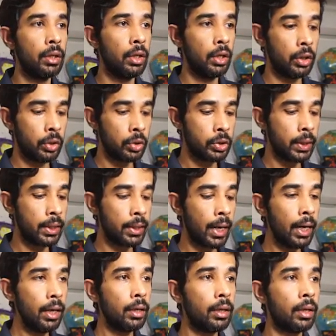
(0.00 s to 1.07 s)
To see
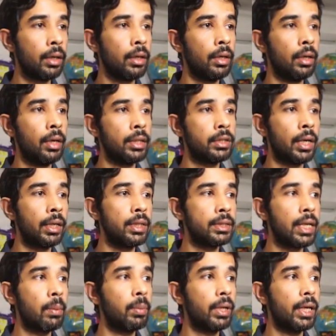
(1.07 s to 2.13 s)
that, let's run this
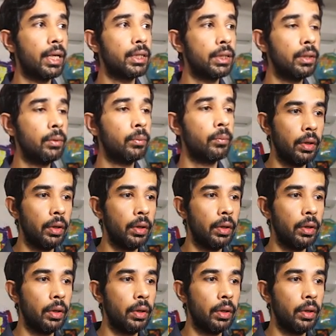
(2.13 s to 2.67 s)
application.